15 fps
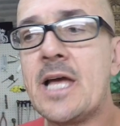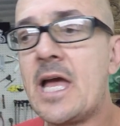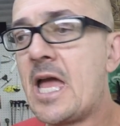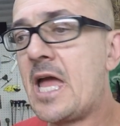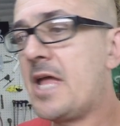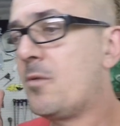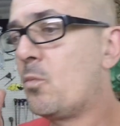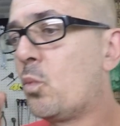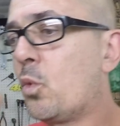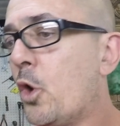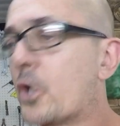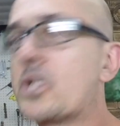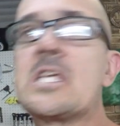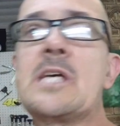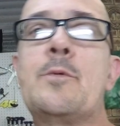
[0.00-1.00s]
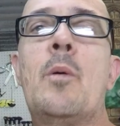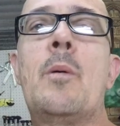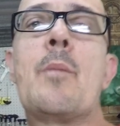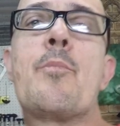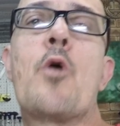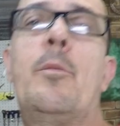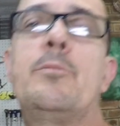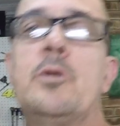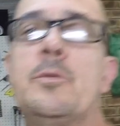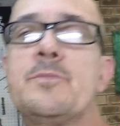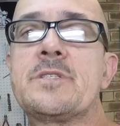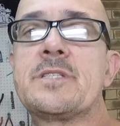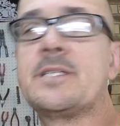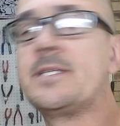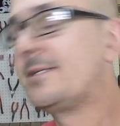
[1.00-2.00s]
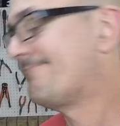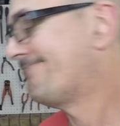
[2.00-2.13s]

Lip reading: and work some of my problems.